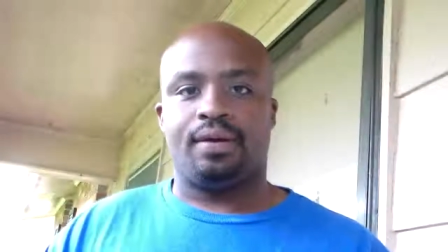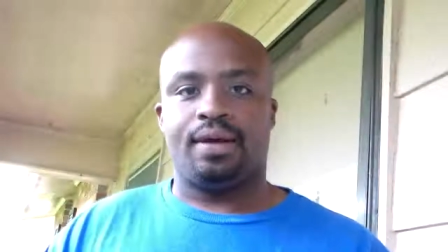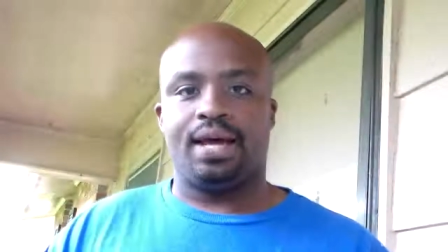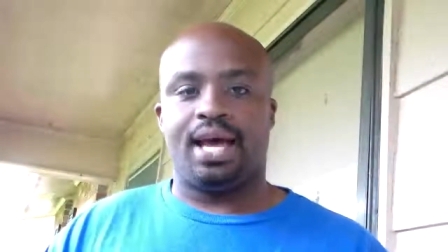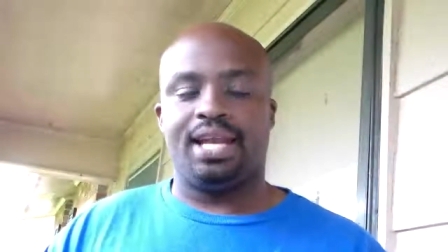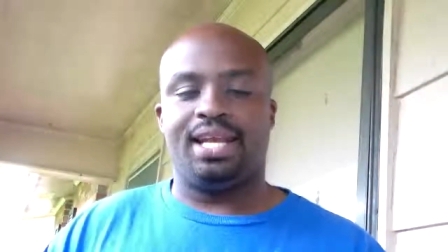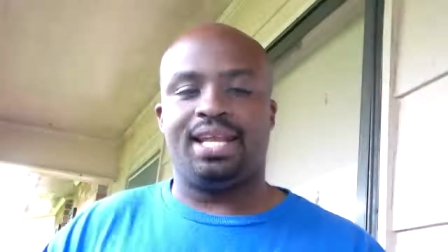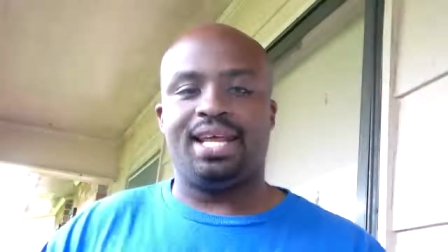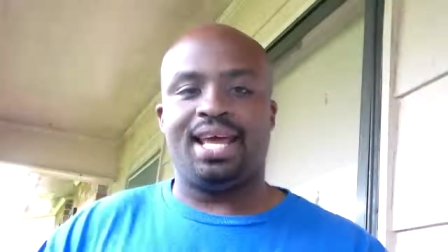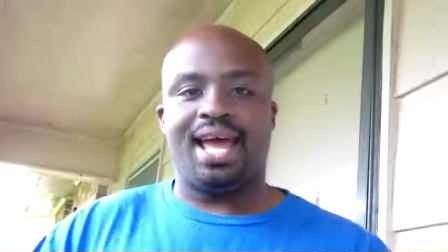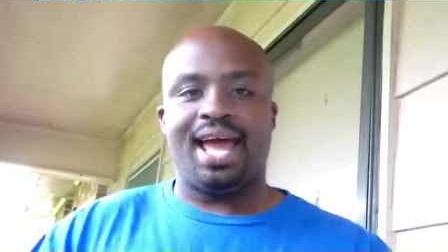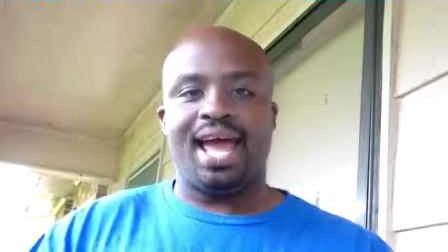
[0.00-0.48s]

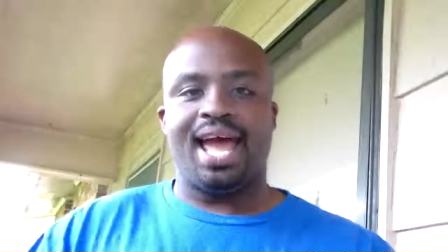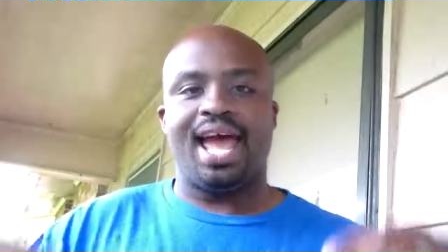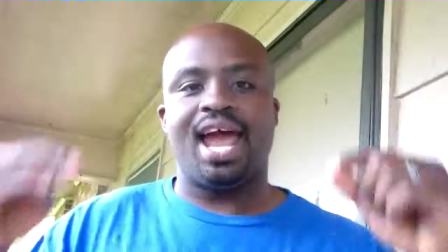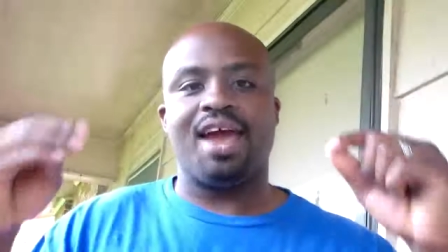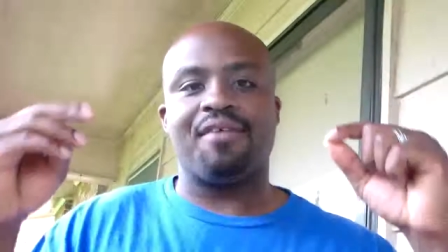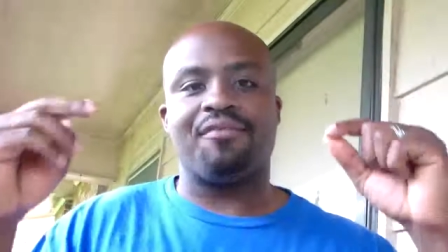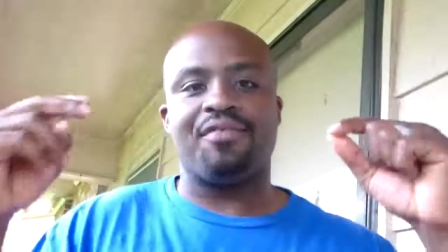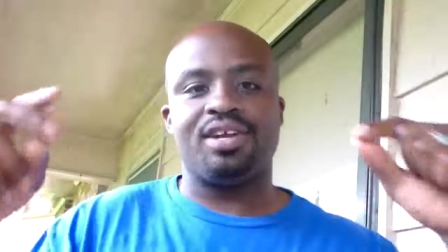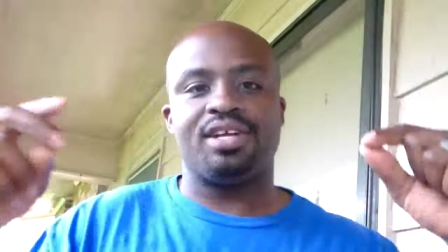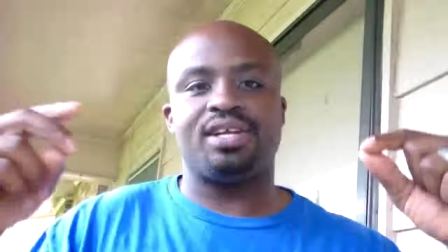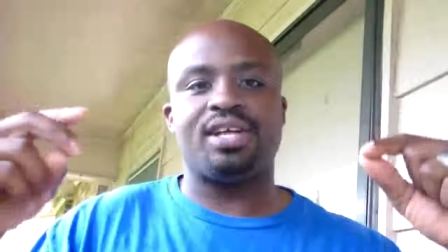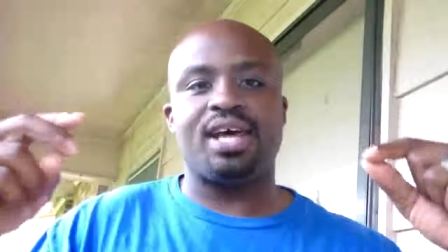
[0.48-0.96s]
And then
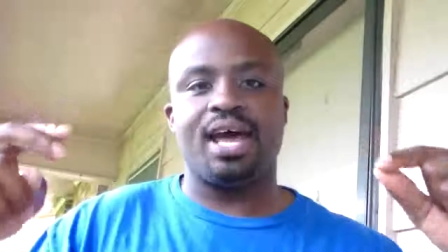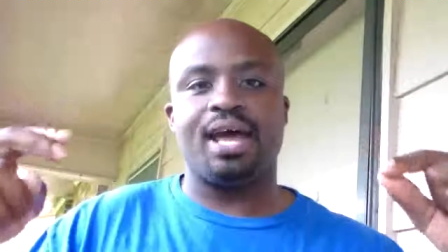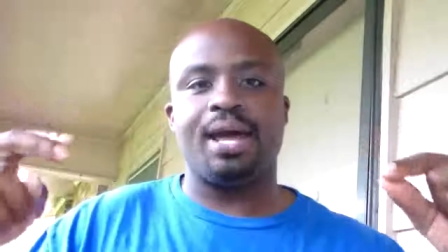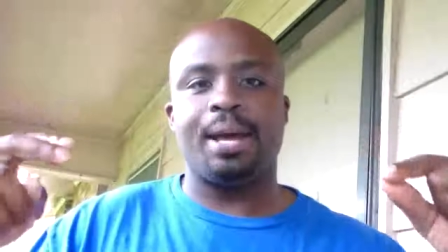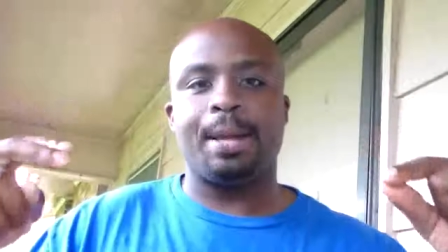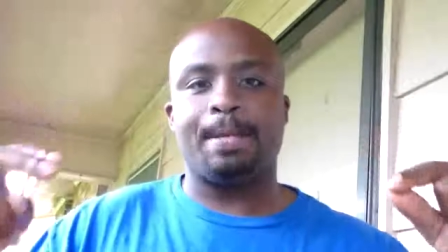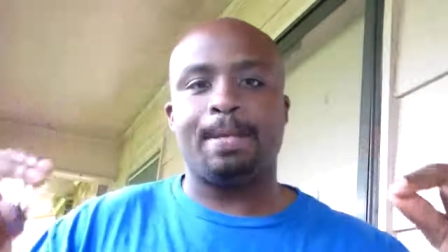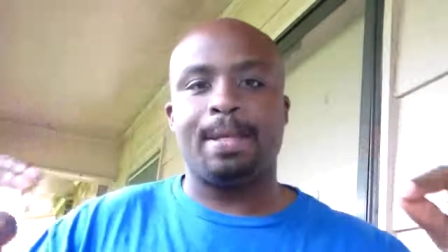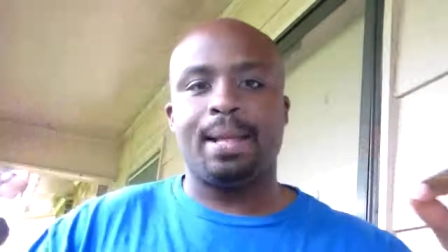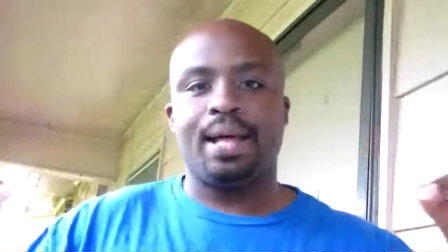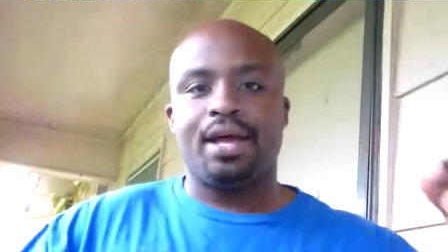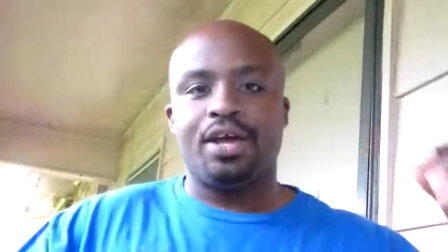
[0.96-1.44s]
every
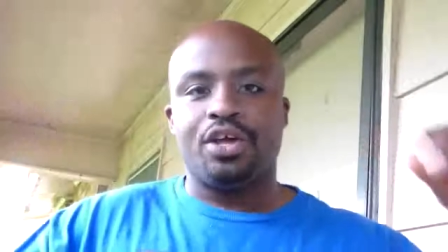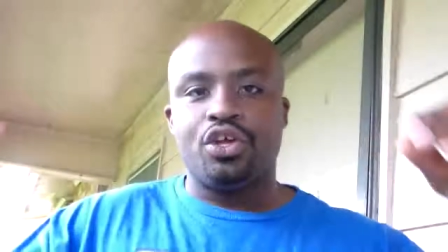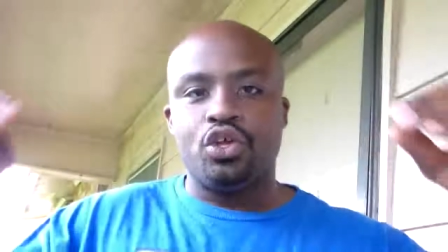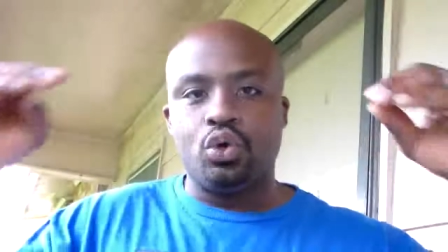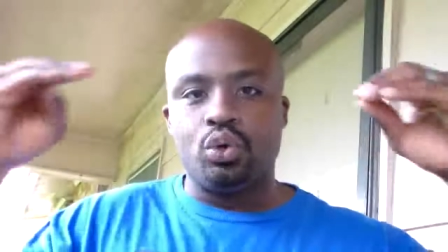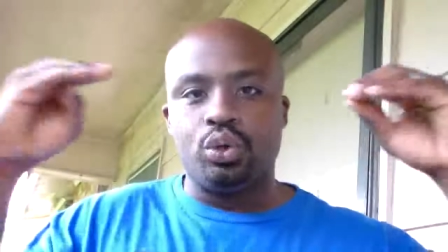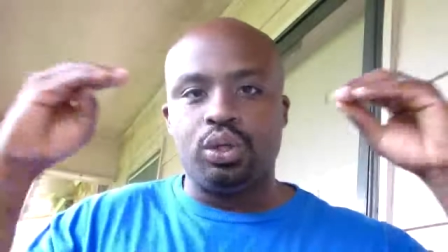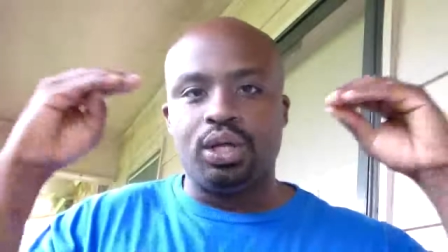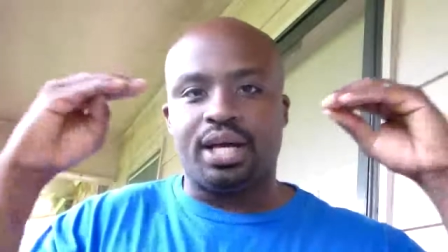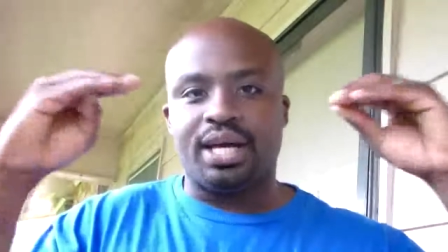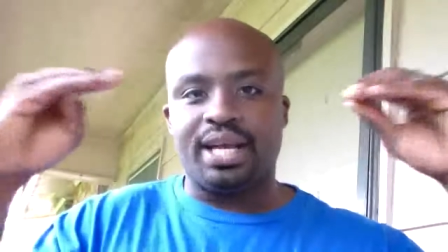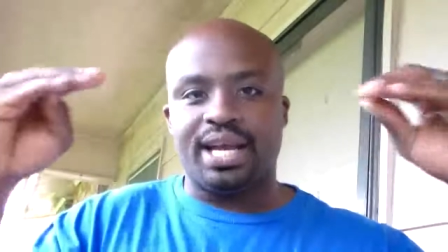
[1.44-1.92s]
day
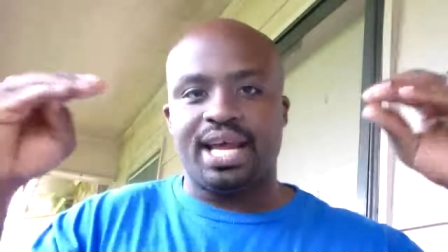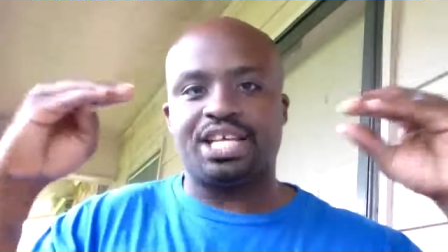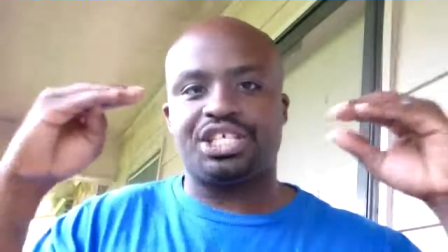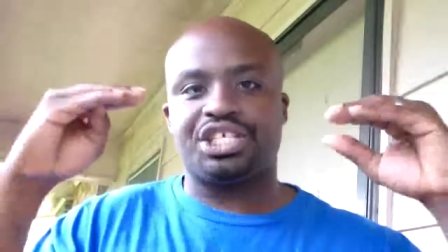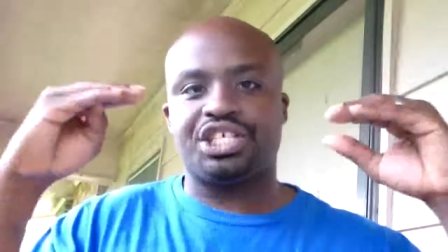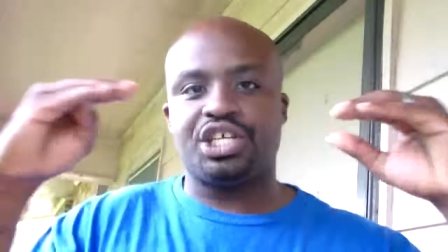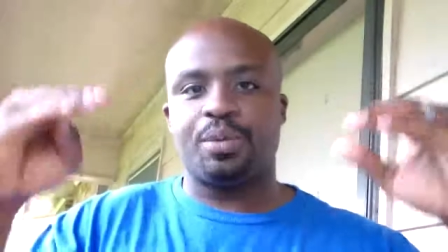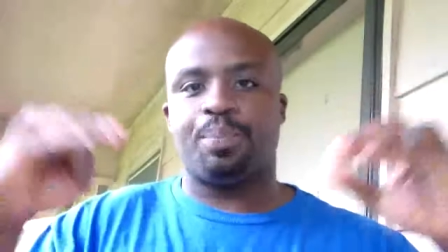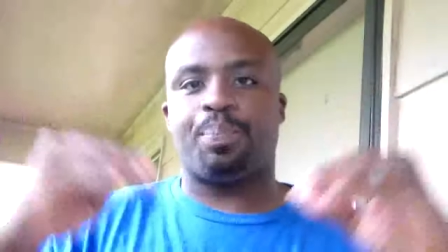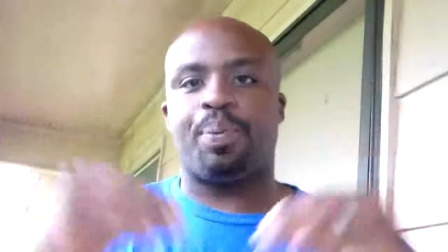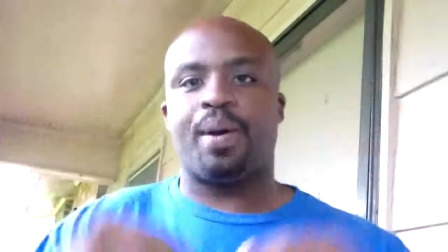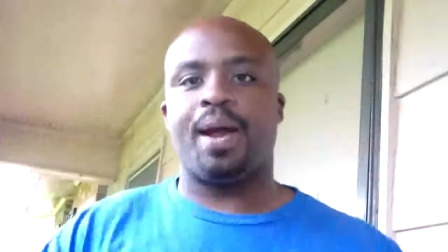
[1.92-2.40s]
you look at that
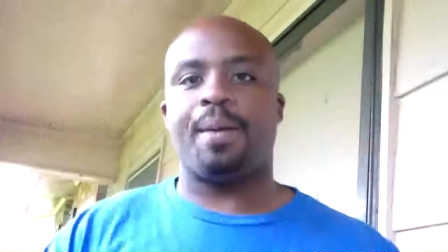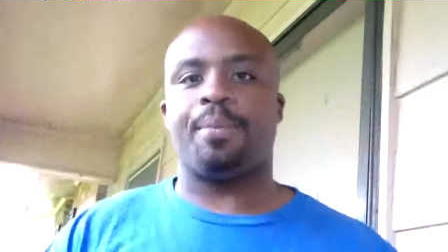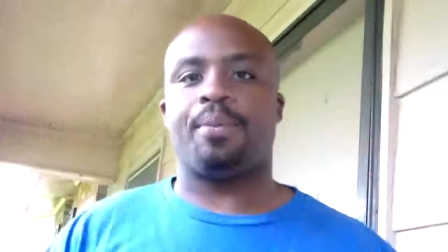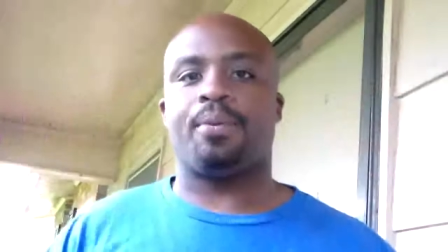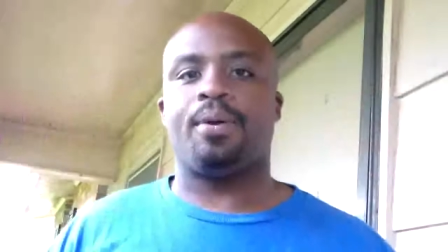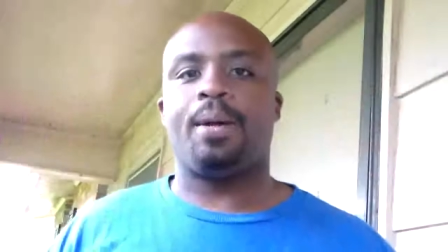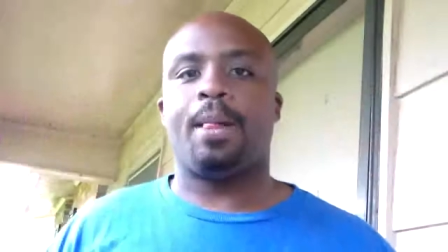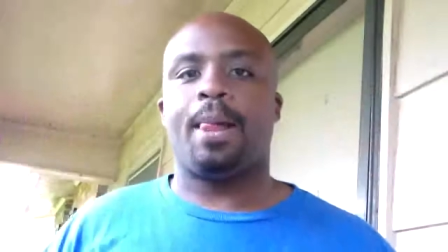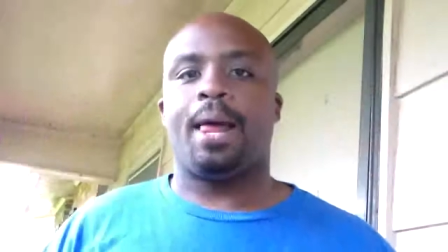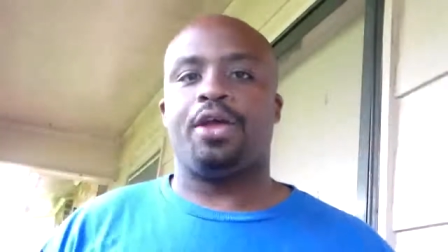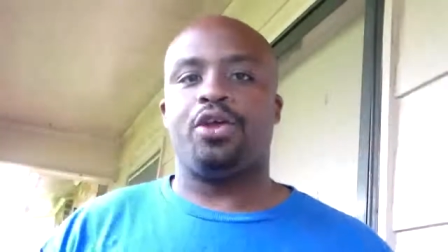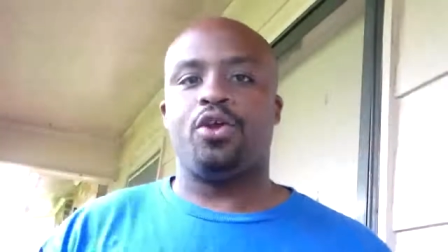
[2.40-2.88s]
sheet of paper